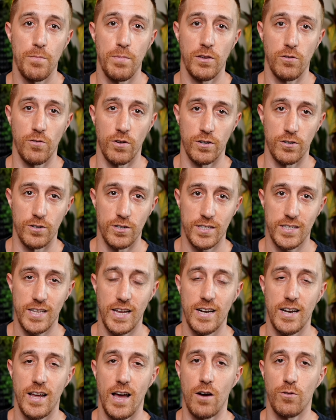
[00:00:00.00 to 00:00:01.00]
helping you
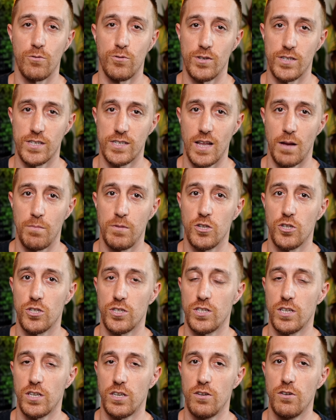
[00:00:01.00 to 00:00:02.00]
understand how to establish
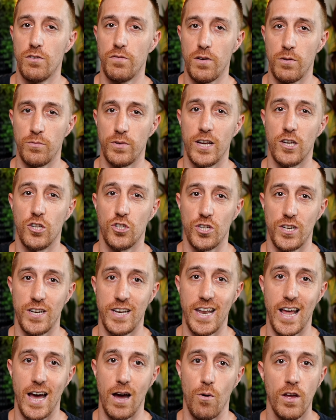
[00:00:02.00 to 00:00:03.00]
a secure
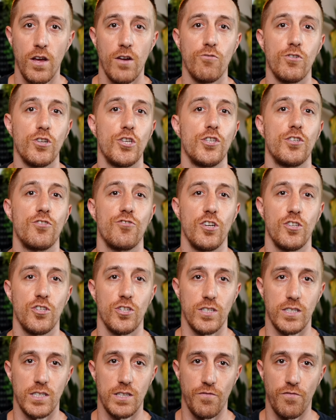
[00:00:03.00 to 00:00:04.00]
foundation now.
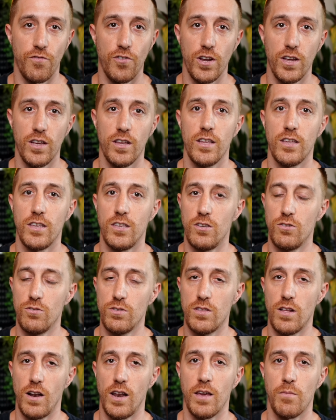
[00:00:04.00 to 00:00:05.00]
Registration is free,
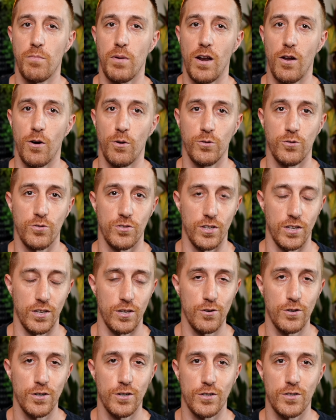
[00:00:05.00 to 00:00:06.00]
use the link below to
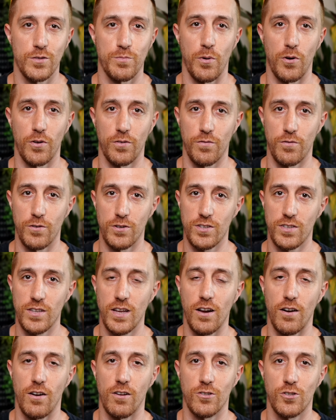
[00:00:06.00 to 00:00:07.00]
secure your spot for
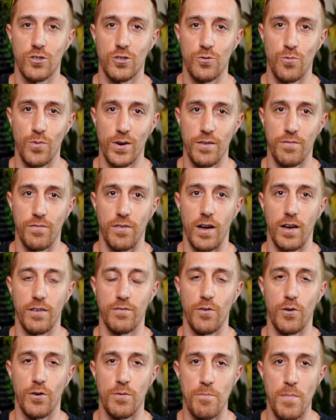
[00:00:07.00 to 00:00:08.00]
Snyk Launch
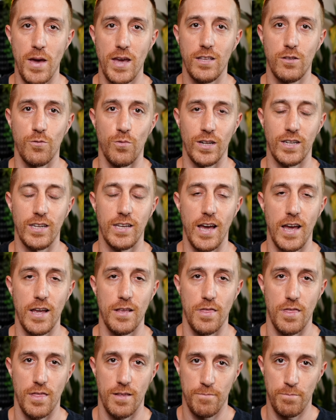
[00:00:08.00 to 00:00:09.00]
25 on May
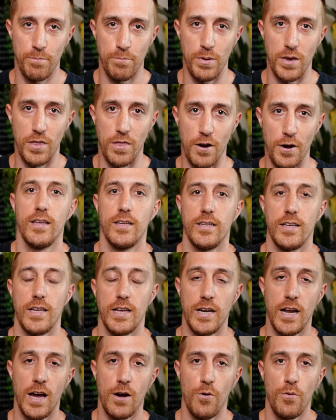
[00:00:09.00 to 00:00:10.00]
28th. Be there.
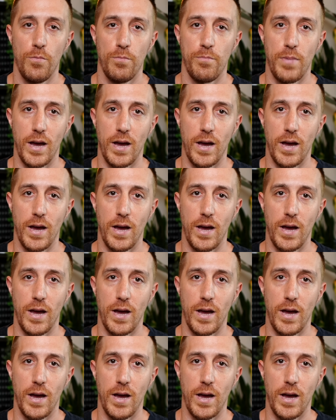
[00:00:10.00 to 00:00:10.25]
And now,